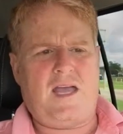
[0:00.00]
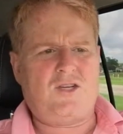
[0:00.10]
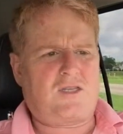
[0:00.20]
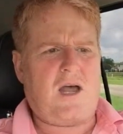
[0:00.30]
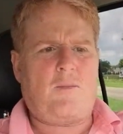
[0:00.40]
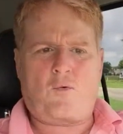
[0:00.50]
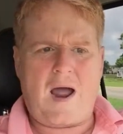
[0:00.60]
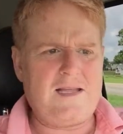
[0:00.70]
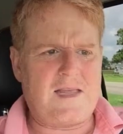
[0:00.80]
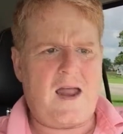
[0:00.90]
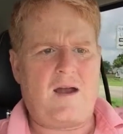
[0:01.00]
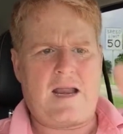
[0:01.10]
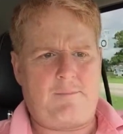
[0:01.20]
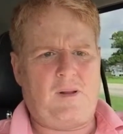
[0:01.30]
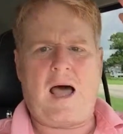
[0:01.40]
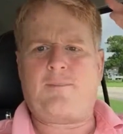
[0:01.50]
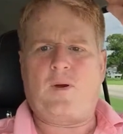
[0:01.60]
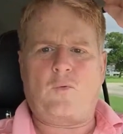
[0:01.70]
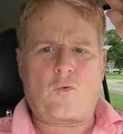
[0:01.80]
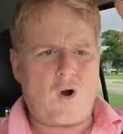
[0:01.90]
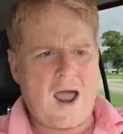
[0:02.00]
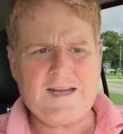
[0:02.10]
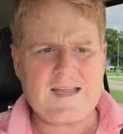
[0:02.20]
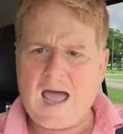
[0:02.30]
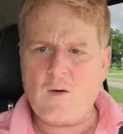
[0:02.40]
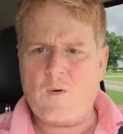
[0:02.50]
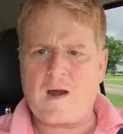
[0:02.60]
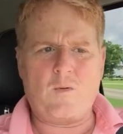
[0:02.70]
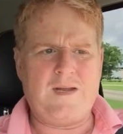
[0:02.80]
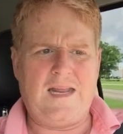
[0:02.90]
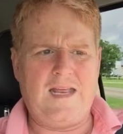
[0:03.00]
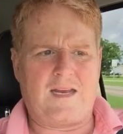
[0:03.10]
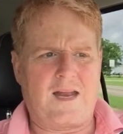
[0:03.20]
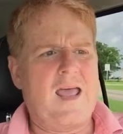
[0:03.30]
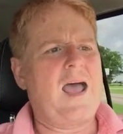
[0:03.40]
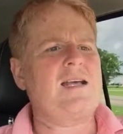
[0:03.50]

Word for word: they just come right there and they plop it right down where we need it,